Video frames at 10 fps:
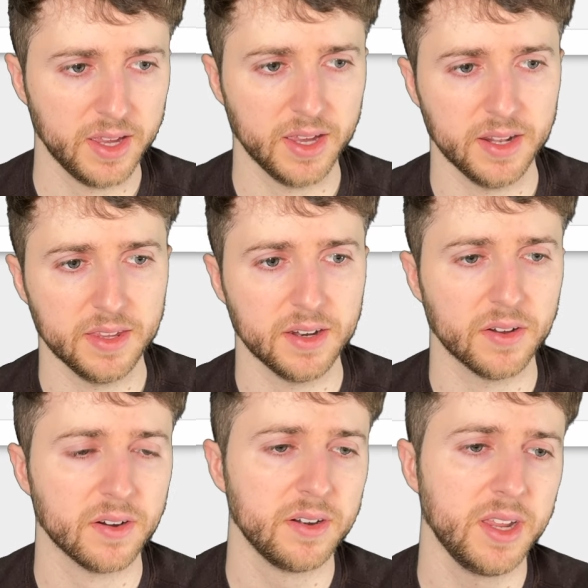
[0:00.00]
And then
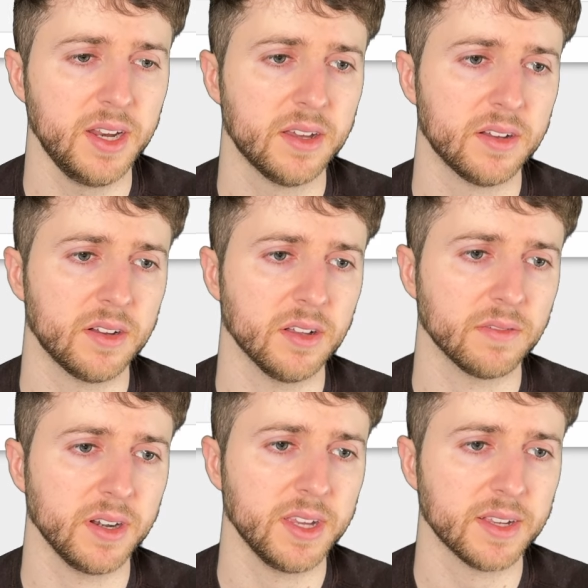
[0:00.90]
our data
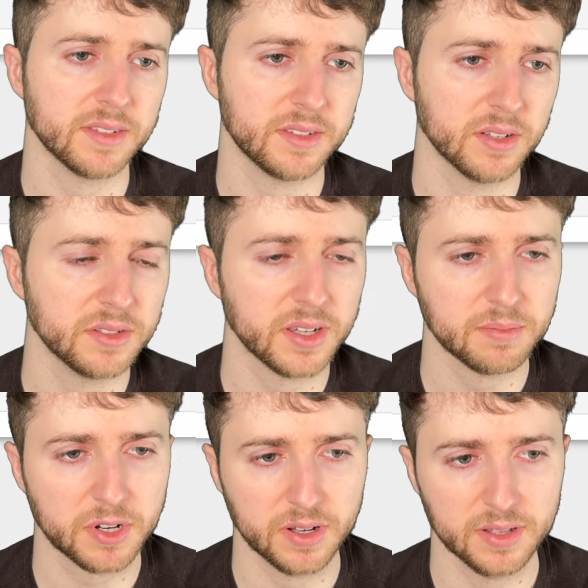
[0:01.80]
already has a cell
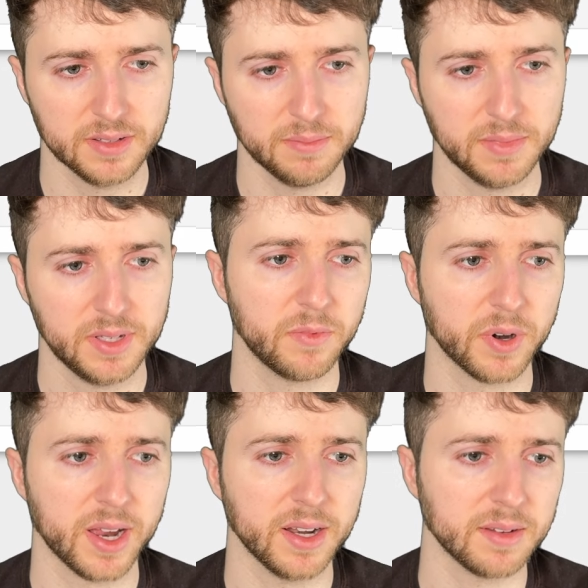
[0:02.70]
type column.
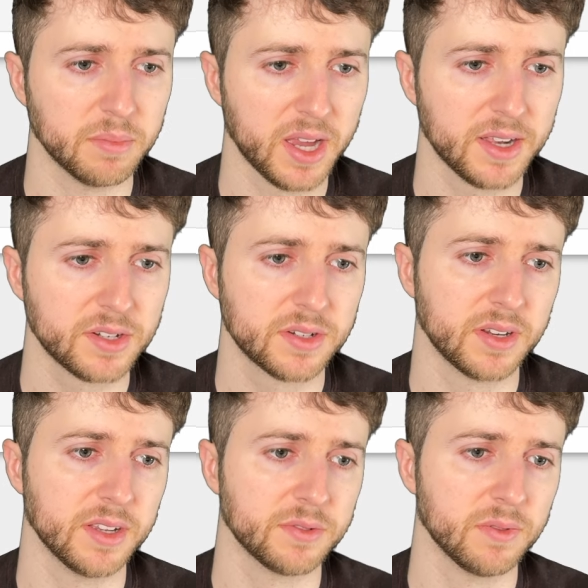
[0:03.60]
We're adding batch
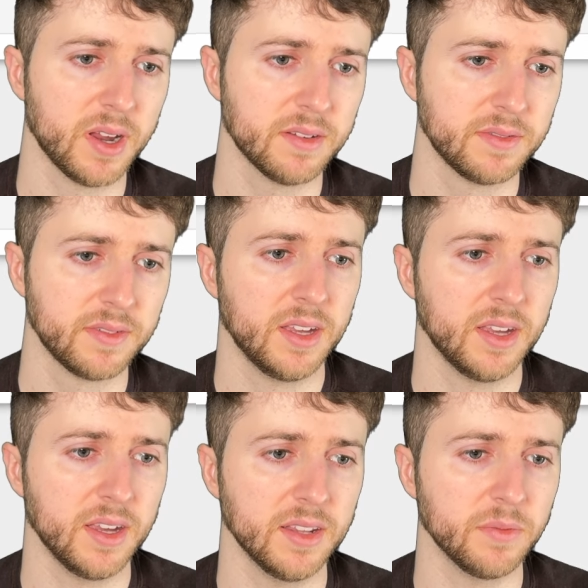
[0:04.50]
as ref,
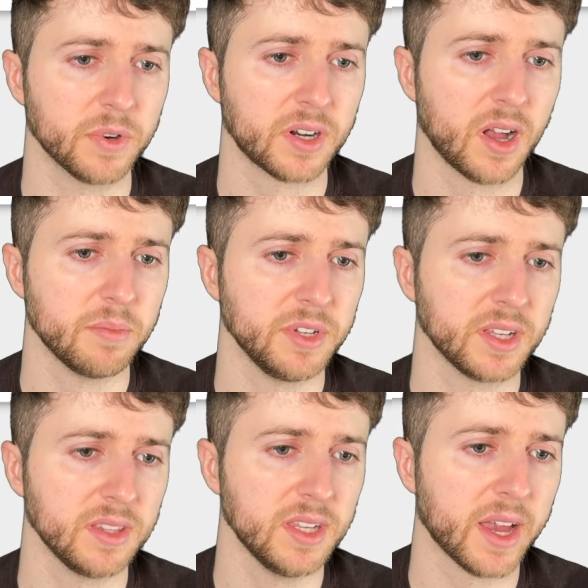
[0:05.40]
and then we're
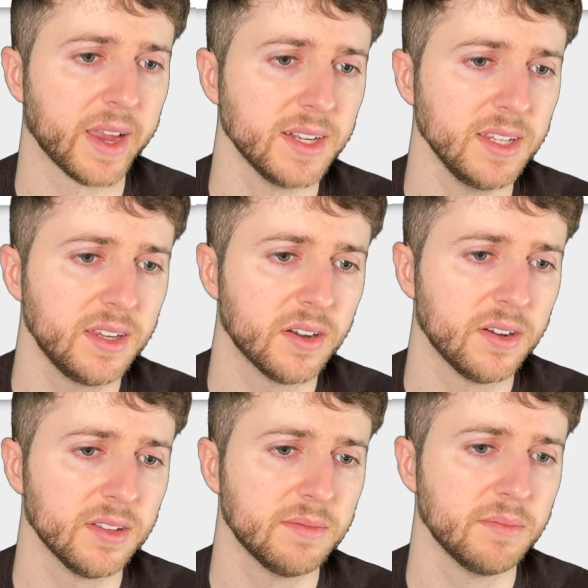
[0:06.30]
copying the ID
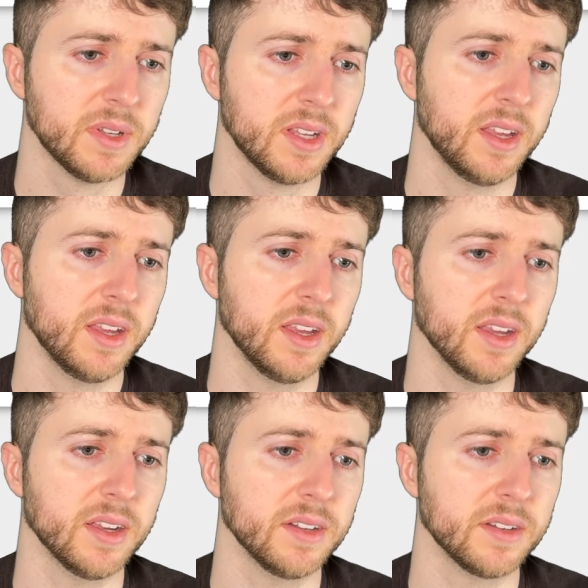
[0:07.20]
column
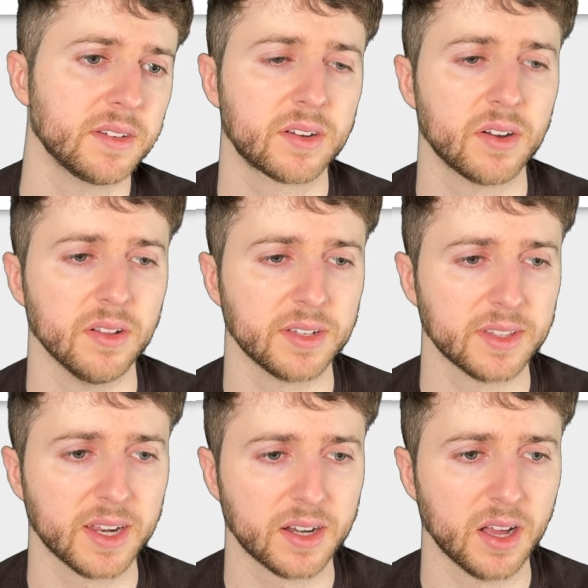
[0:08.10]
and calling
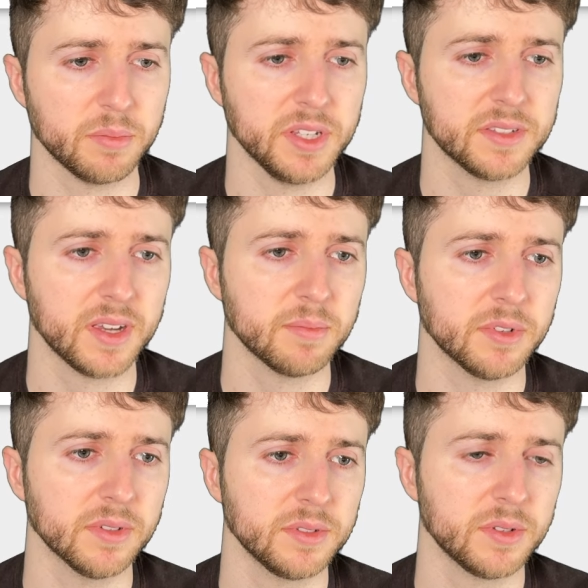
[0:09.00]
that copy
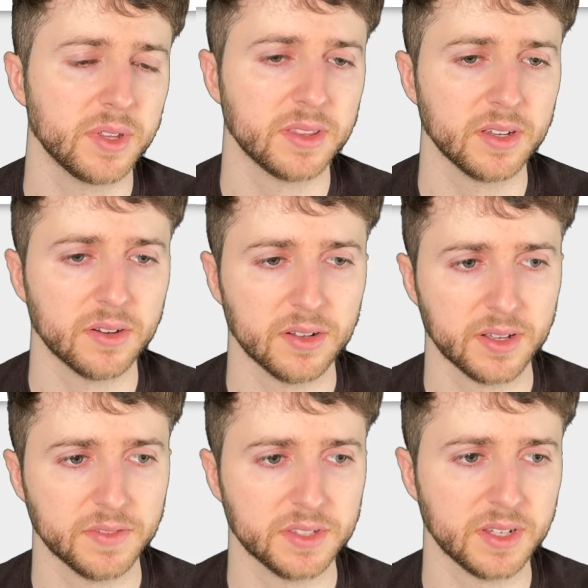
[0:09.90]
sample so that they all
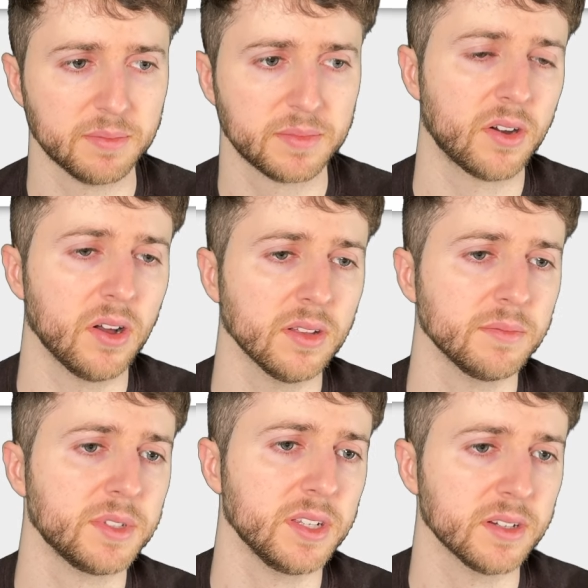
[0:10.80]
have the same
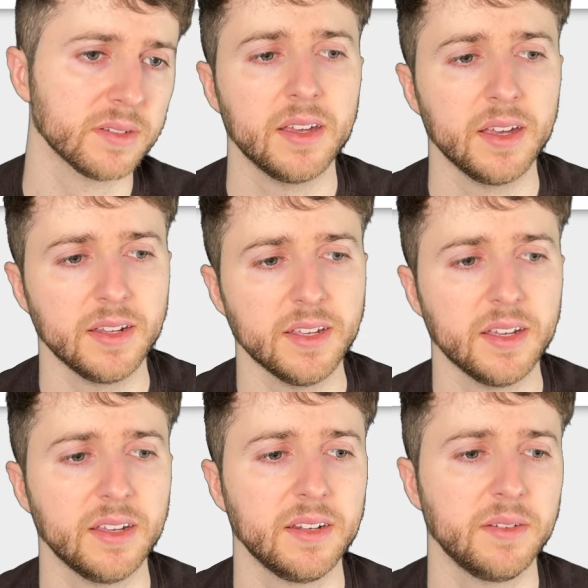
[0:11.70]
columns here. And
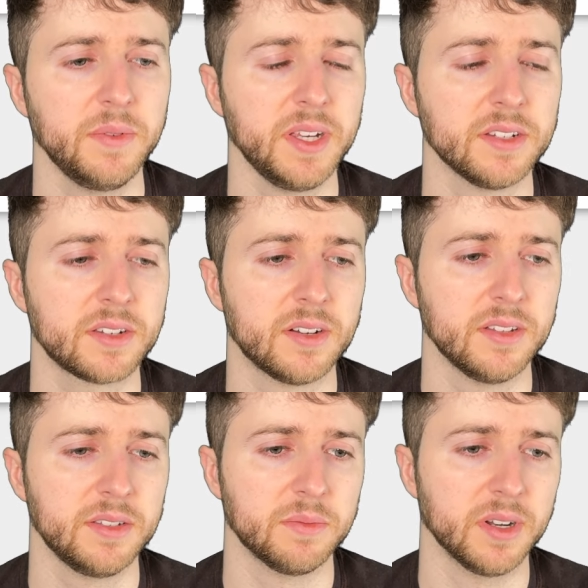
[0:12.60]
then we can just call
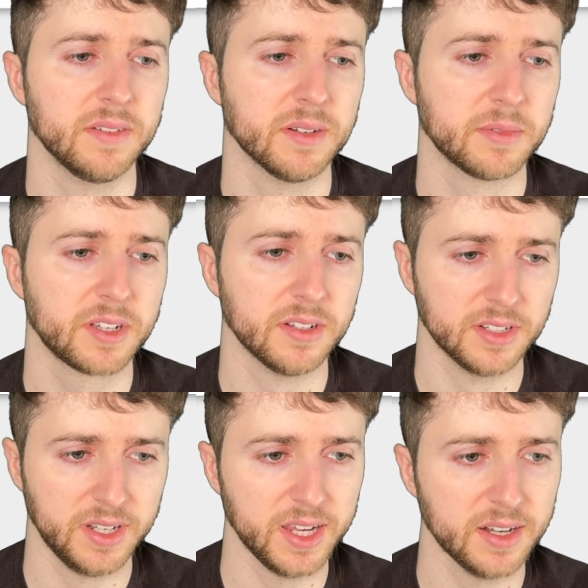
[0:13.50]
this whatever. I'm going to call
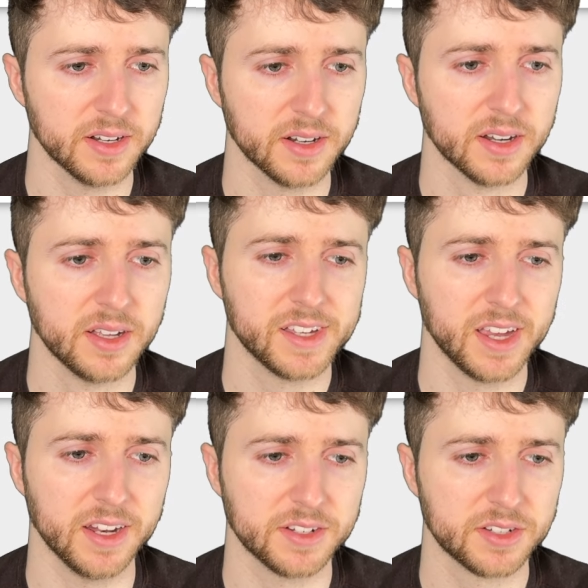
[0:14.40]
it data.
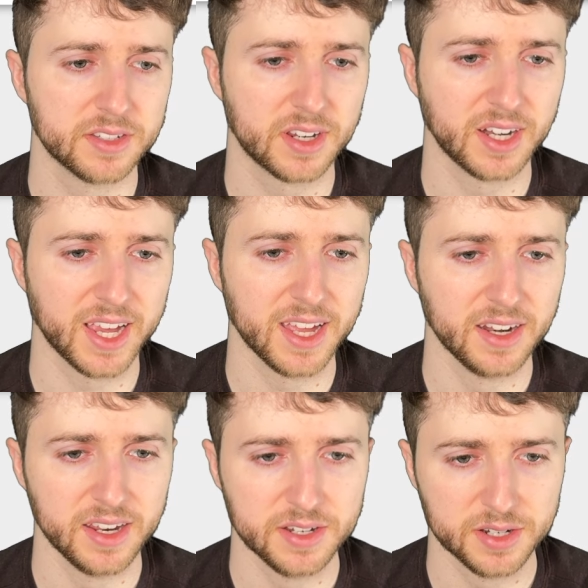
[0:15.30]
And it's just a
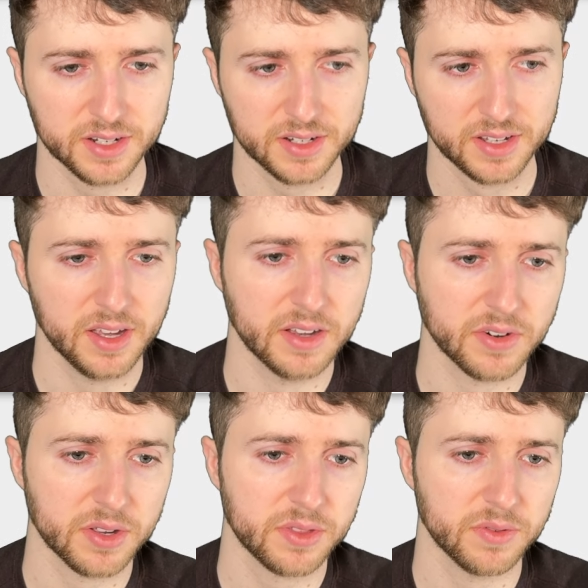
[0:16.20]
concatenation of
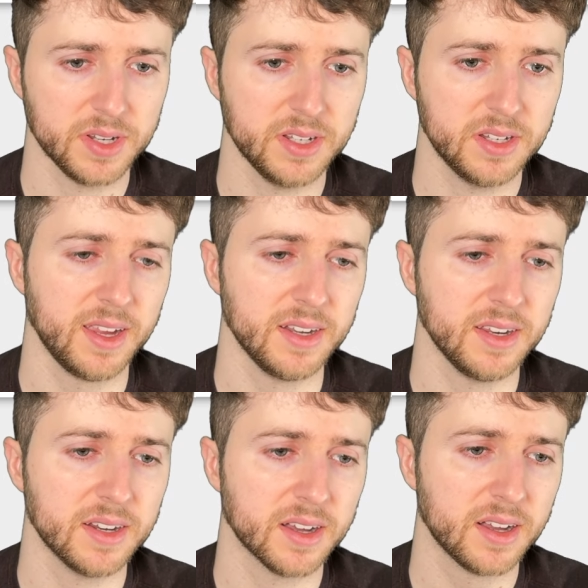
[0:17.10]
our three
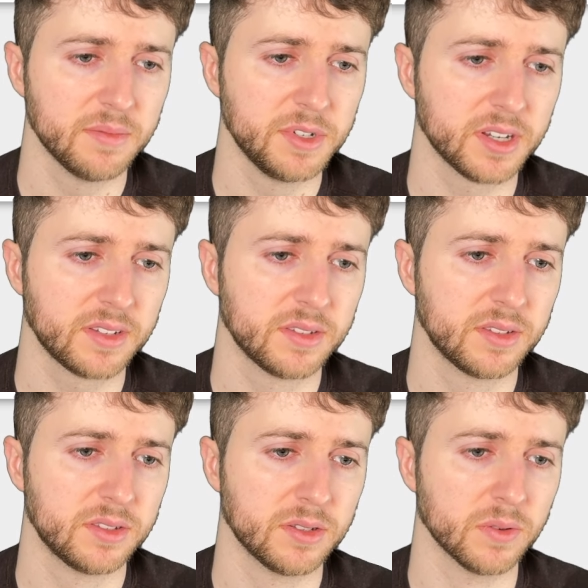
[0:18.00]
data objects.
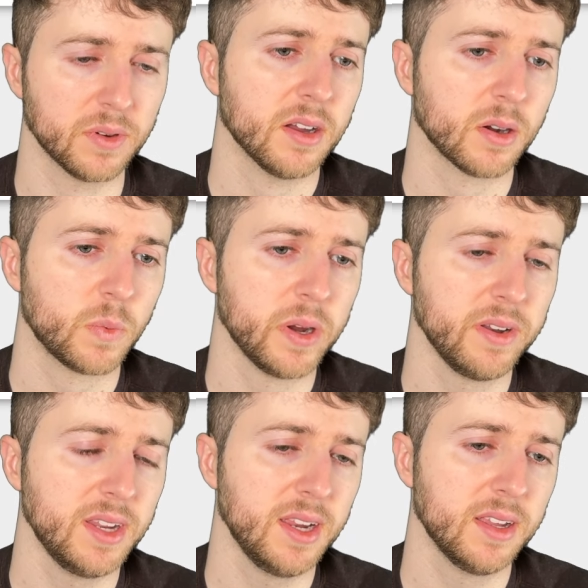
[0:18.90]
So our
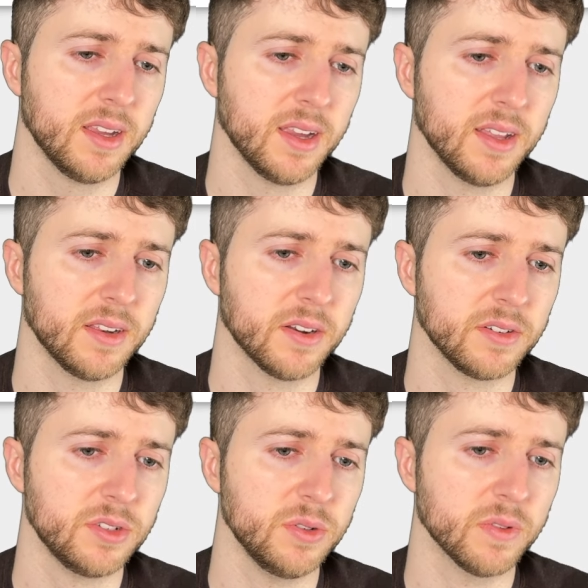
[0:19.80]
query data and then our
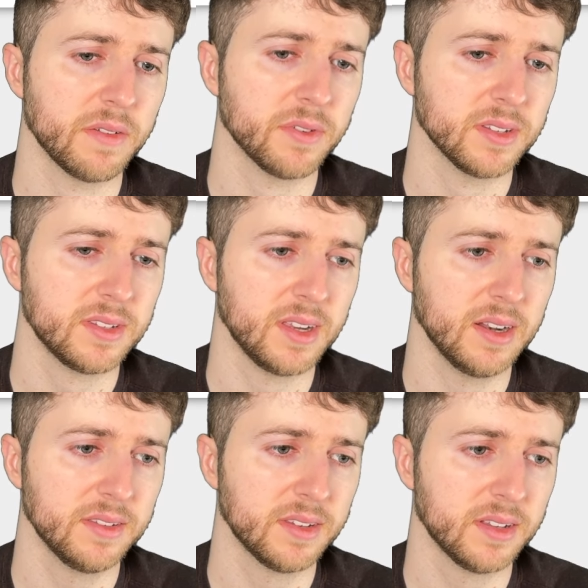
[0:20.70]
two reference
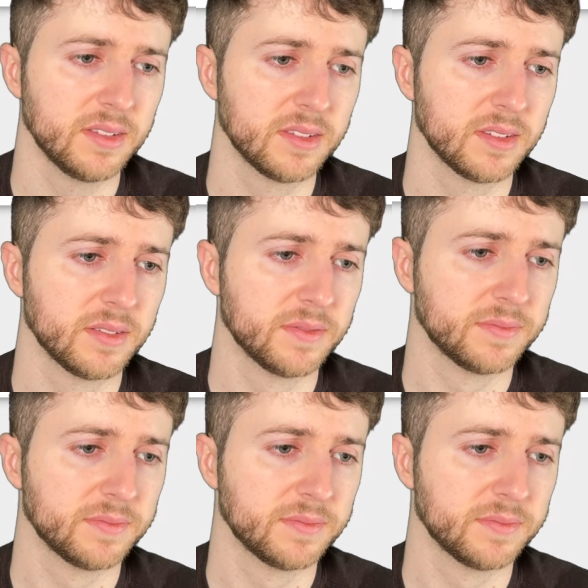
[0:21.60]
data sets.